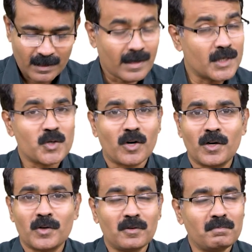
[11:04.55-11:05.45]
As you all
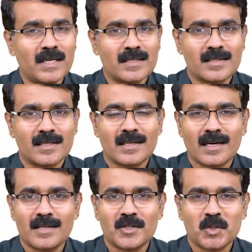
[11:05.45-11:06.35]
know, basal cell
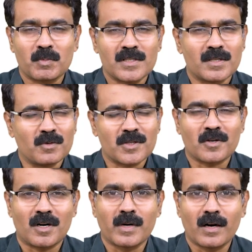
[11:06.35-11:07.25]
carcinomas, the most
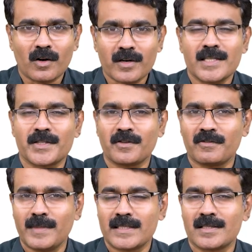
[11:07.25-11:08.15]
common location
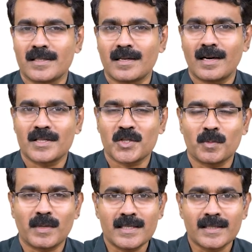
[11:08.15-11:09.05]
of basal cell
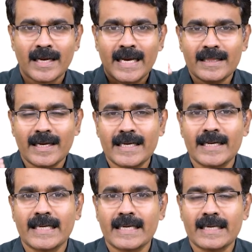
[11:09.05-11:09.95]
carcinoma is the head
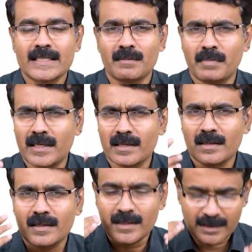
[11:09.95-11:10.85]
and neck region,
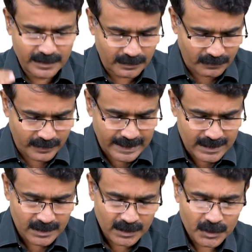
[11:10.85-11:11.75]
particularly the
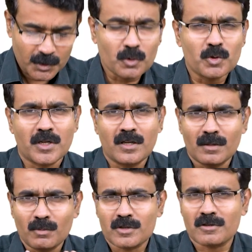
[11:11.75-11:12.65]
face. Usually
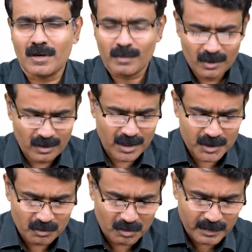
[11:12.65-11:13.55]
the most common
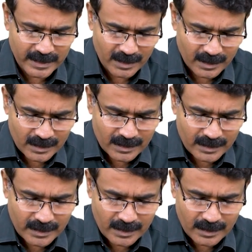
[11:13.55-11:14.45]
location would be
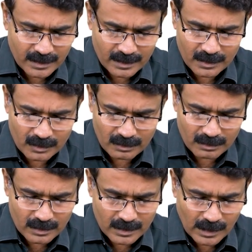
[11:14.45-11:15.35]
the, uh, you
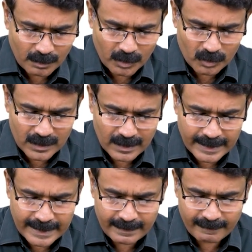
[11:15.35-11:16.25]
know, above the
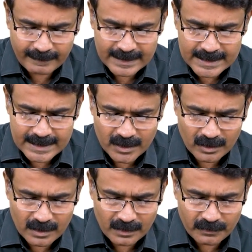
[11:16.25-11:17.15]
line which is
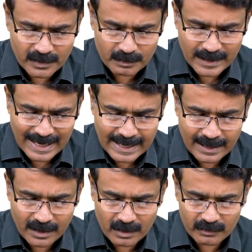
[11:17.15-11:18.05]
drawn from the
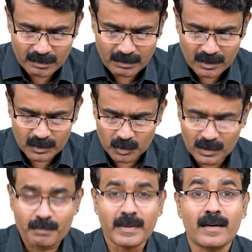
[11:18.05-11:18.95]
angle of the mouth to
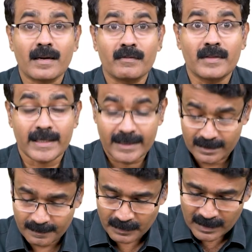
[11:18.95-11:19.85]
the pinna of the
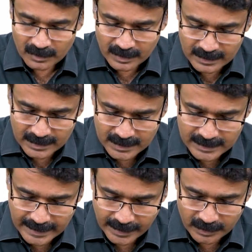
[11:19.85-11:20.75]
ear okay this is
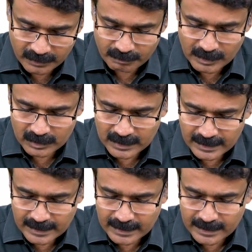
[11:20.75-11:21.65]
the angle of mouth
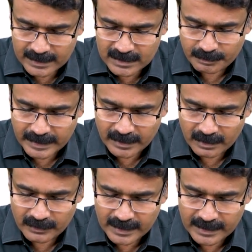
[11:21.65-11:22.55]
and that's the pinna
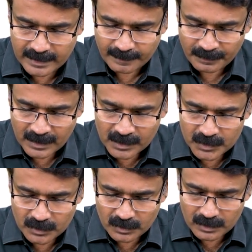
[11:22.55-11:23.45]
of the ear
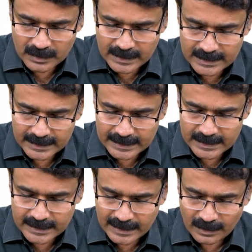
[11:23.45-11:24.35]
so this
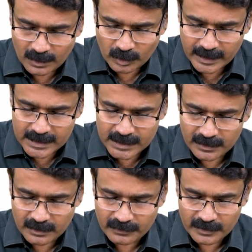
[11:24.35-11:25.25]
is the
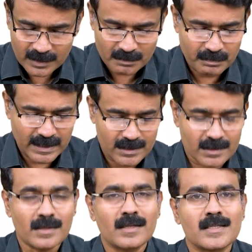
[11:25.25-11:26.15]
location of
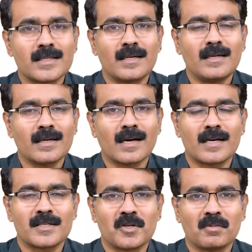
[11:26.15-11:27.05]
basal cell
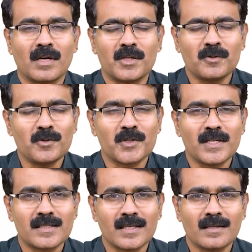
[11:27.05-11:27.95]
carcinoma,
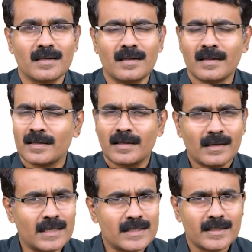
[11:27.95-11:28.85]
usually single
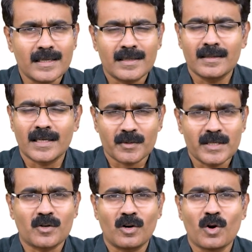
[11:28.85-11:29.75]
ulcerated, that's why
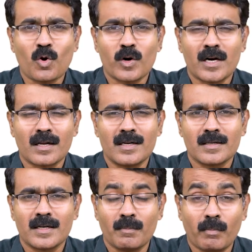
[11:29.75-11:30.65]
it's called rodent
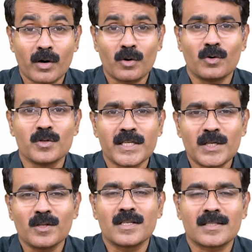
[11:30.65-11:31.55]
ulcer, it burrows
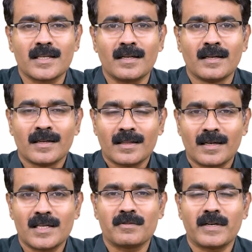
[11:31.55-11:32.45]
into the skin,
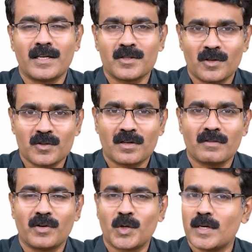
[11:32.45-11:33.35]
that is why it is also
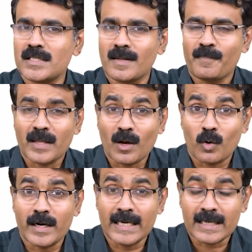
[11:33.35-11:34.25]
referred to as
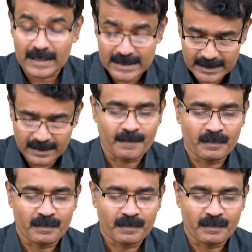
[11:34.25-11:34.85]
rodent ulcer.